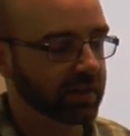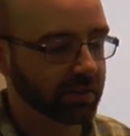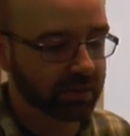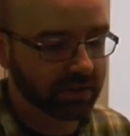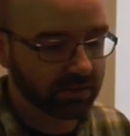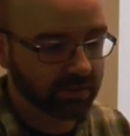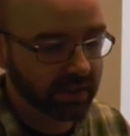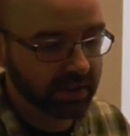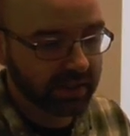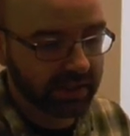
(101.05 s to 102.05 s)
in autism,
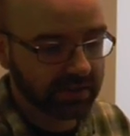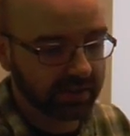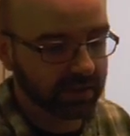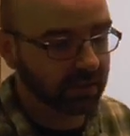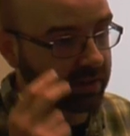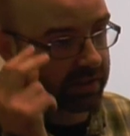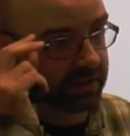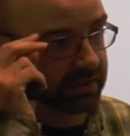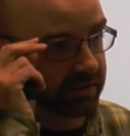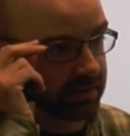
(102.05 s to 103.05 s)
is clinical
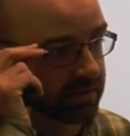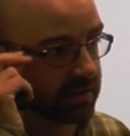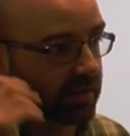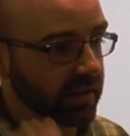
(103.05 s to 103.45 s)
conditions.